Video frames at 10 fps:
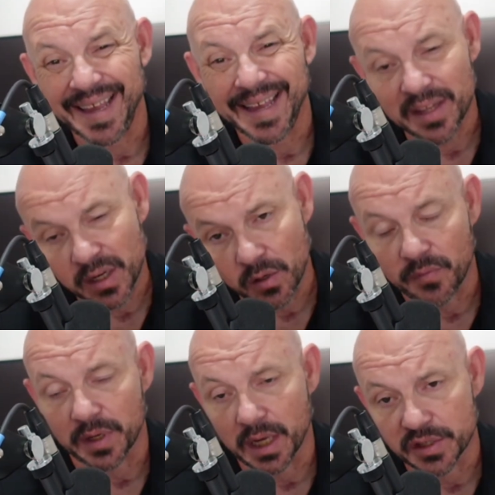and the
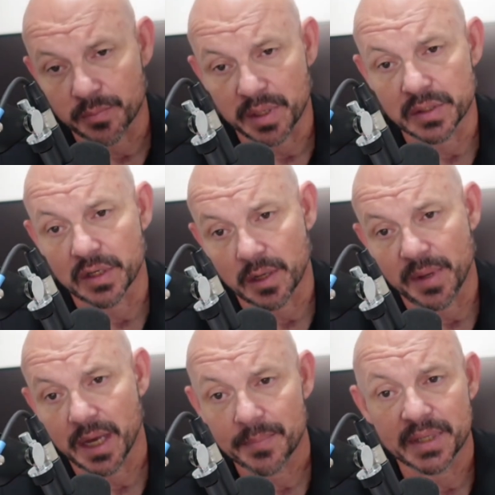notification bell so you can
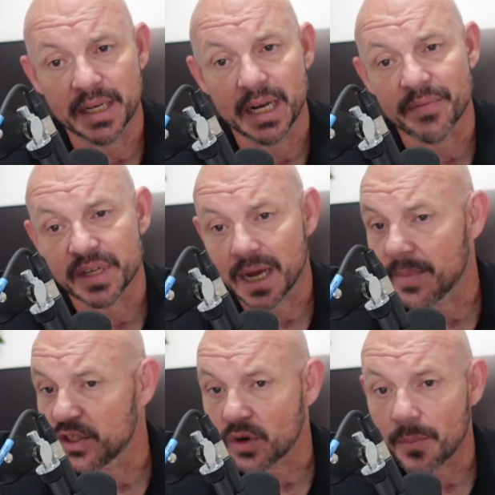be updated every time
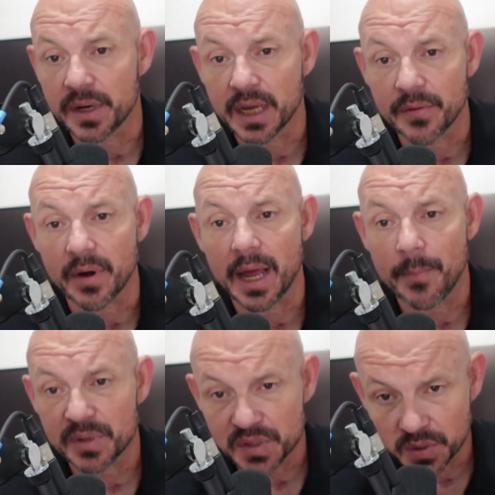I drop another
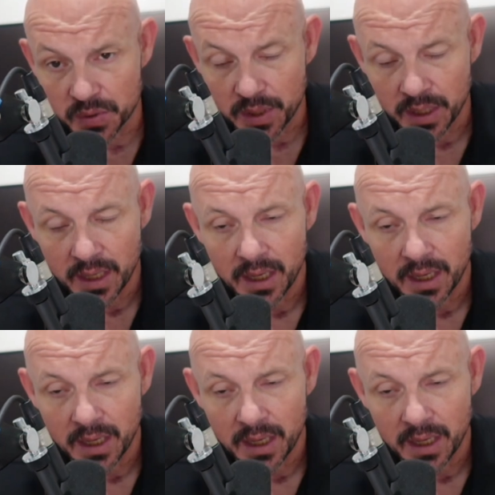episode.